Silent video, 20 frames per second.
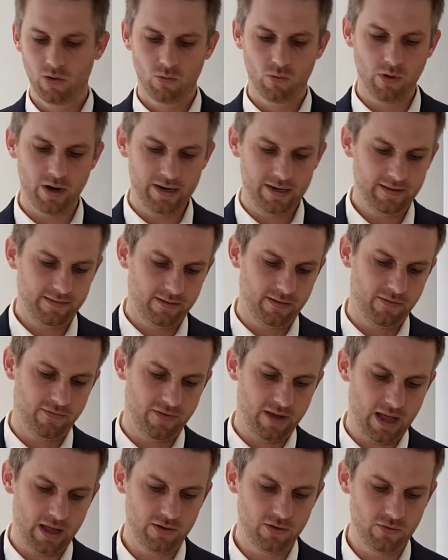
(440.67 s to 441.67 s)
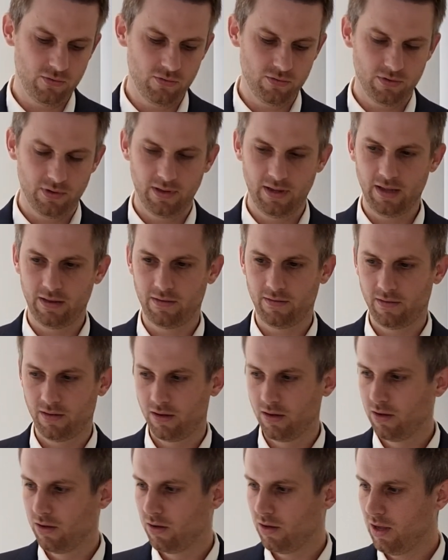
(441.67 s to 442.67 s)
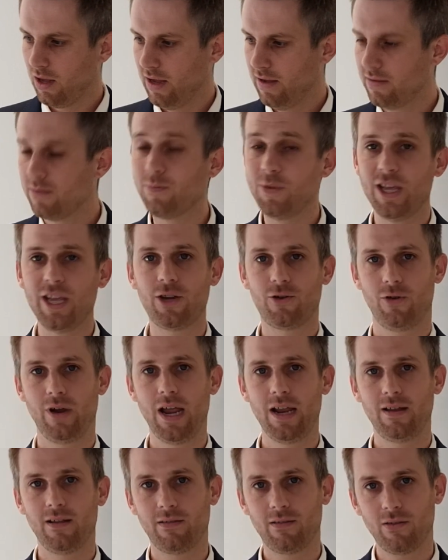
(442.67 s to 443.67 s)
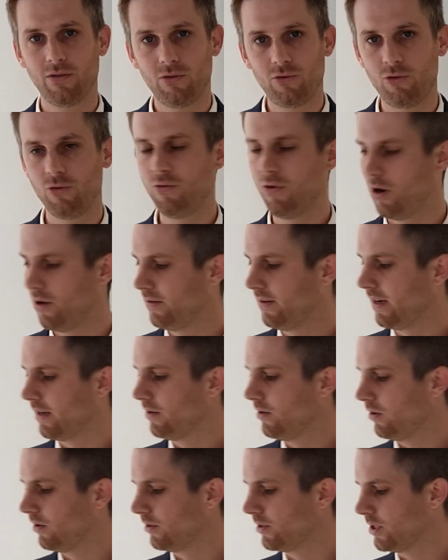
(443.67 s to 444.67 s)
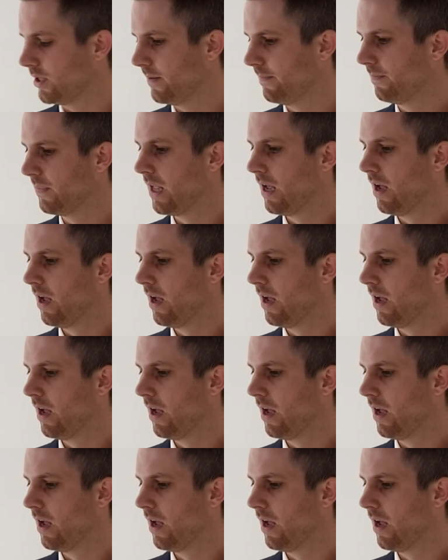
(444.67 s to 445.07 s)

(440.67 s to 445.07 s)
What is the value that is being created through our technology?